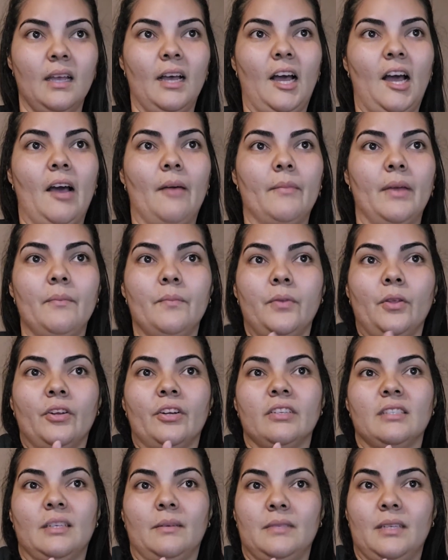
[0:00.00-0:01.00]

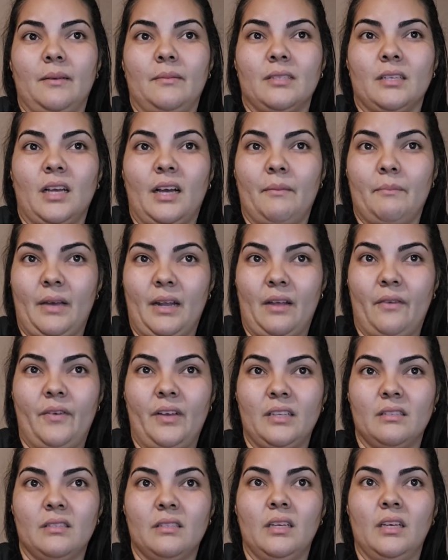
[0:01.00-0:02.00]
Employers sometimes cut
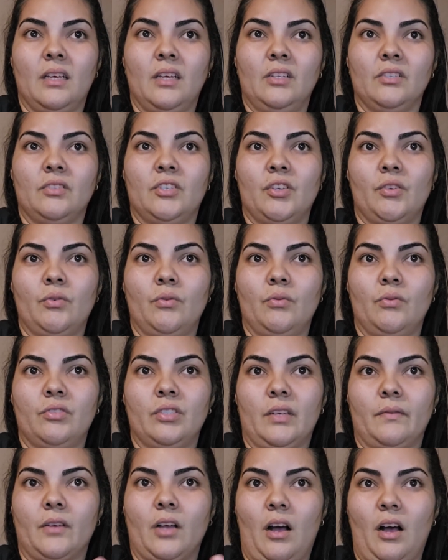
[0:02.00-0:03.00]
benefits to
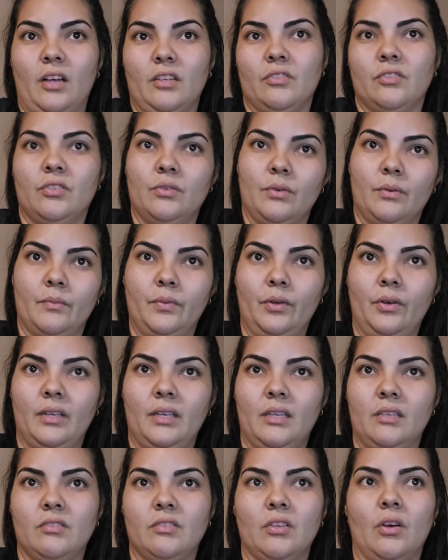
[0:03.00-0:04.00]
shift costs to
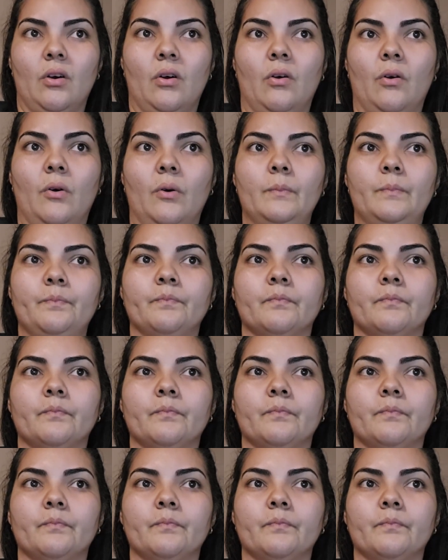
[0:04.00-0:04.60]
employees, so